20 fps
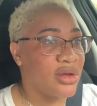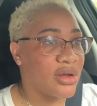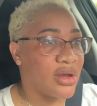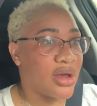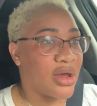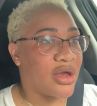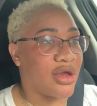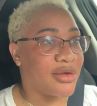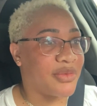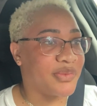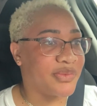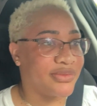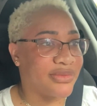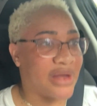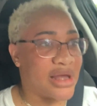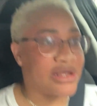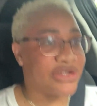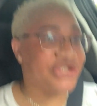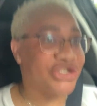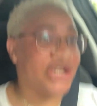
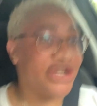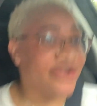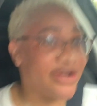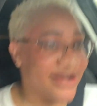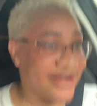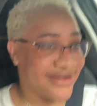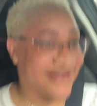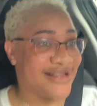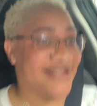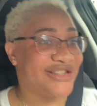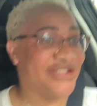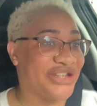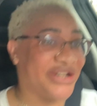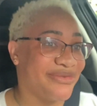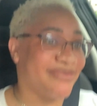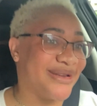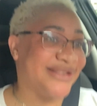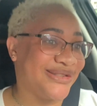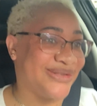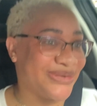I'll share
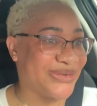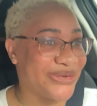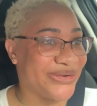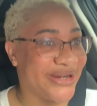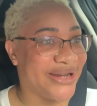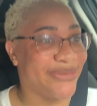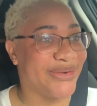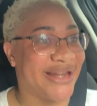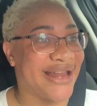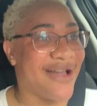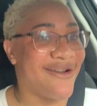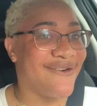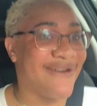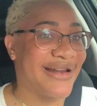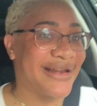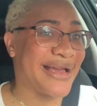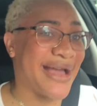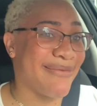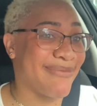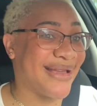my story with that
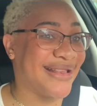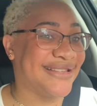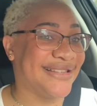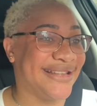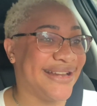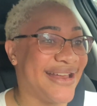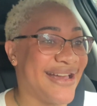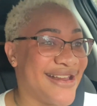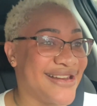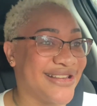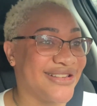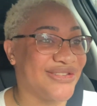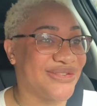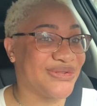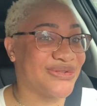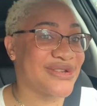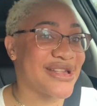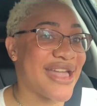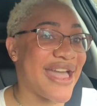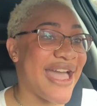one. I'm telling the honest
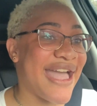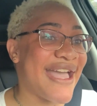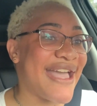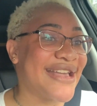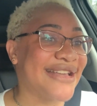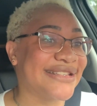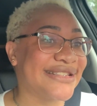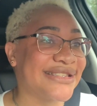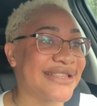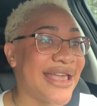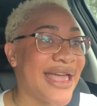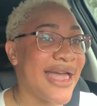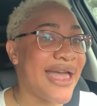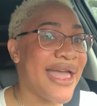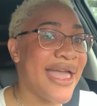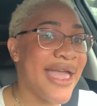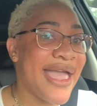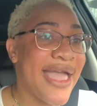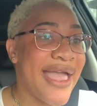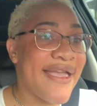truth, guys.
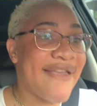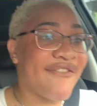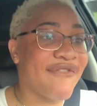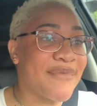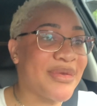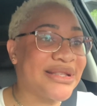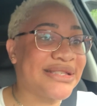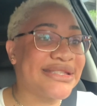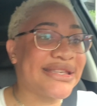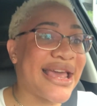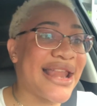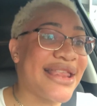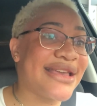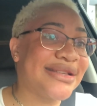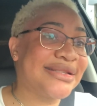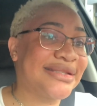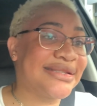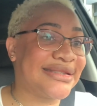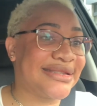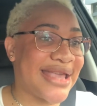if me tell you
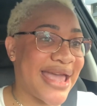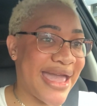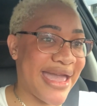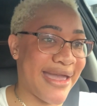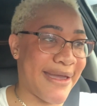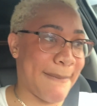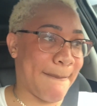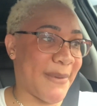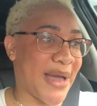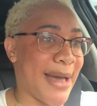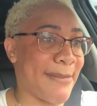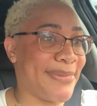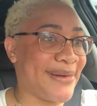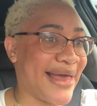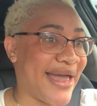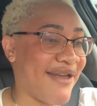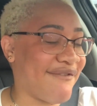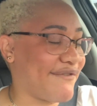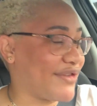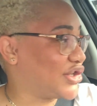say me
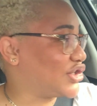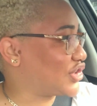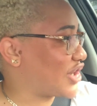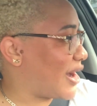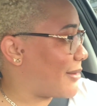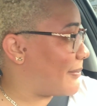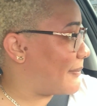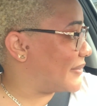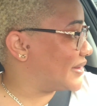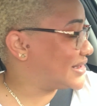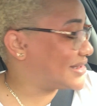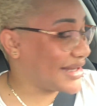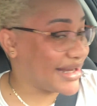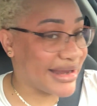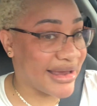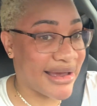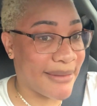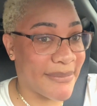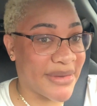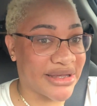apply for job, me tell you
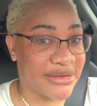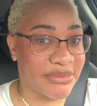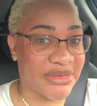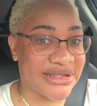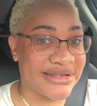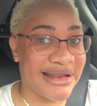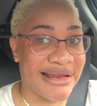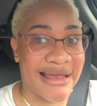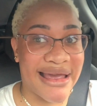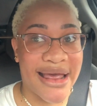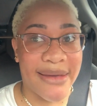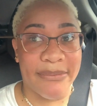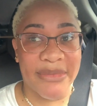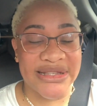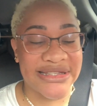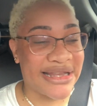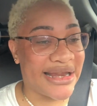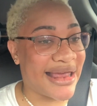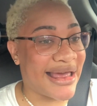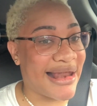a
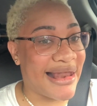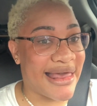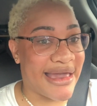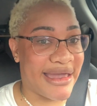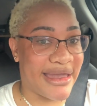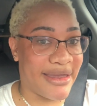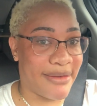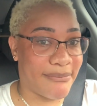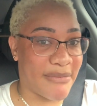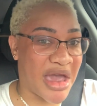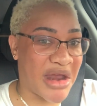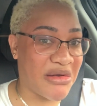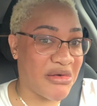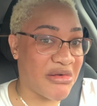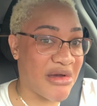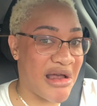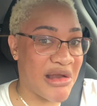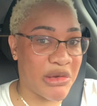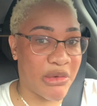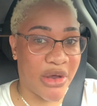lie. I
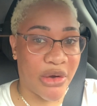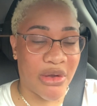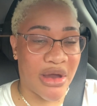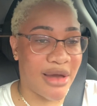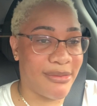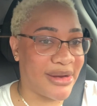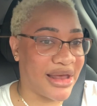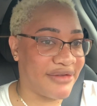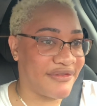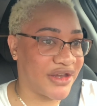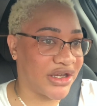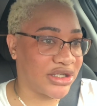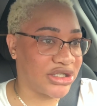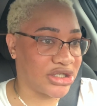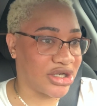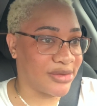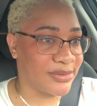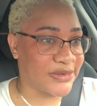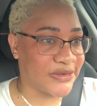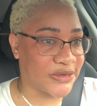don't apply for a
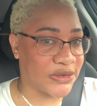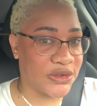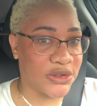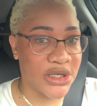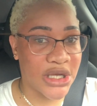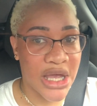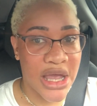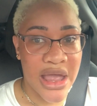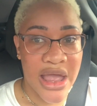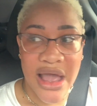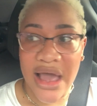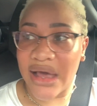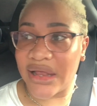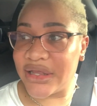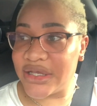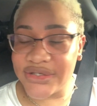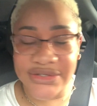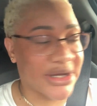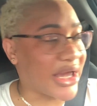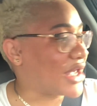job. So I'll
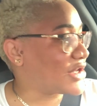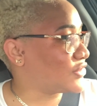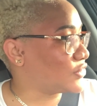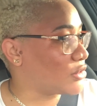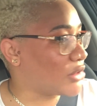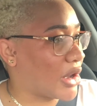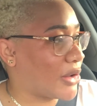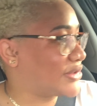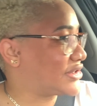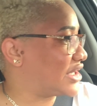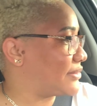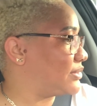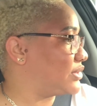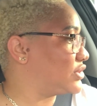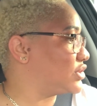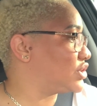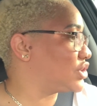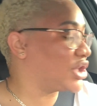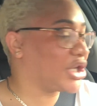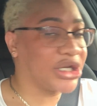let you guys know how I was able
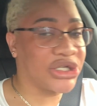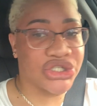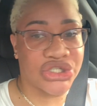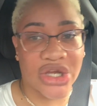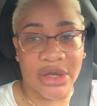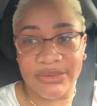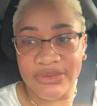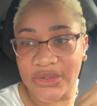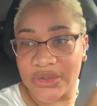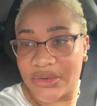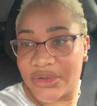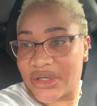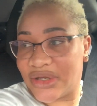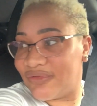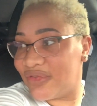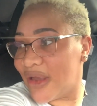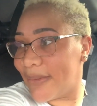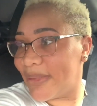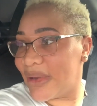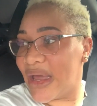to change jobs without
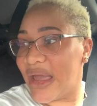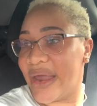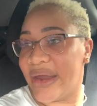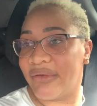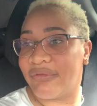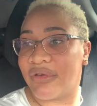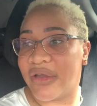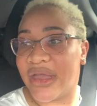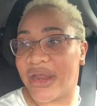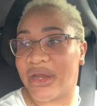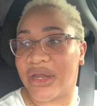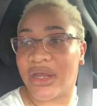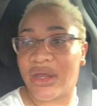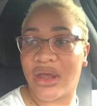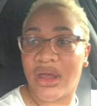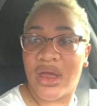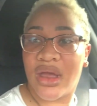even applying for any.